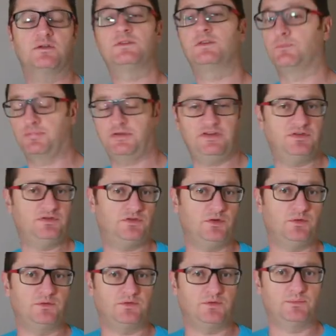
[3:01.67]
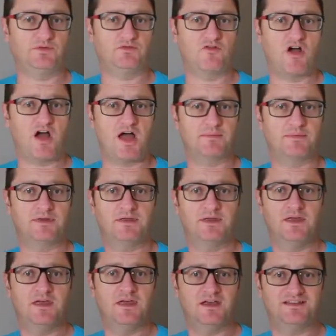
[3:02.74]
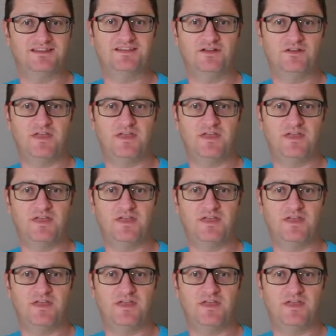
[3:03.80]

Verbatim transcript: so please do subscribe. Until